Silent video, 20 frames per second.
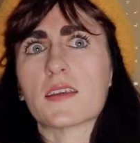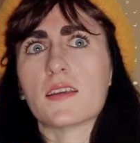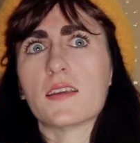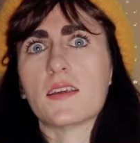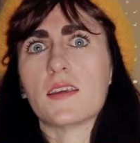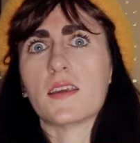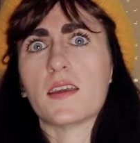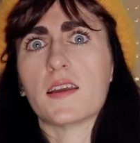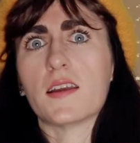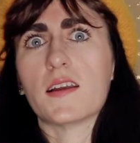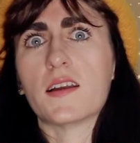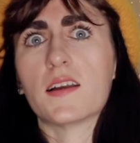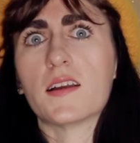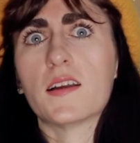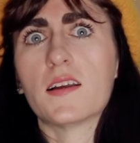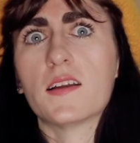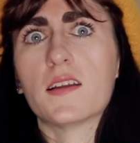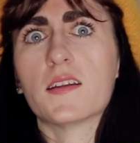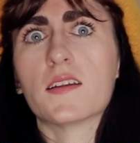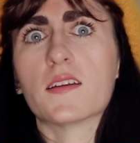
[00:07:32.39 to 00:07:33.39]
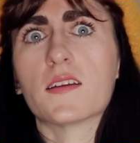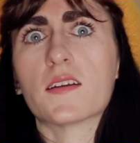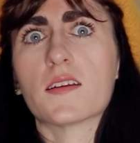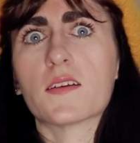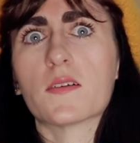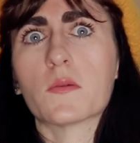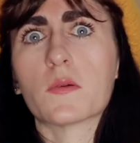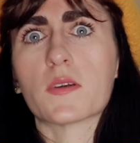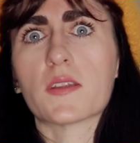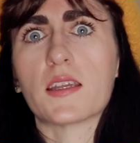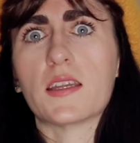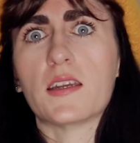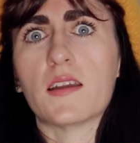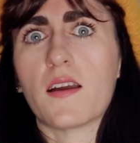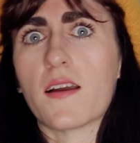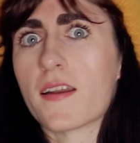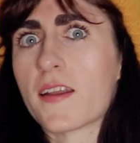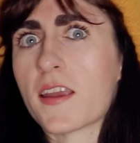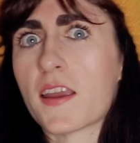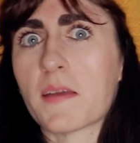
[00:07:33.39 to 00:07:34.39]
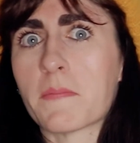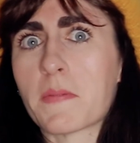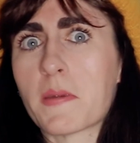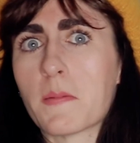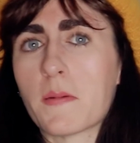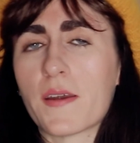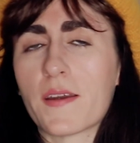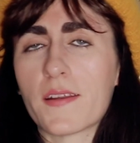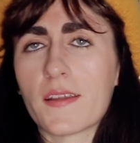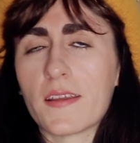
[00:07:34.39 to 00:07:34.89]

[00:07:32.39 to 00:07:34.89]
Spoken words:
yeah, were they not happy about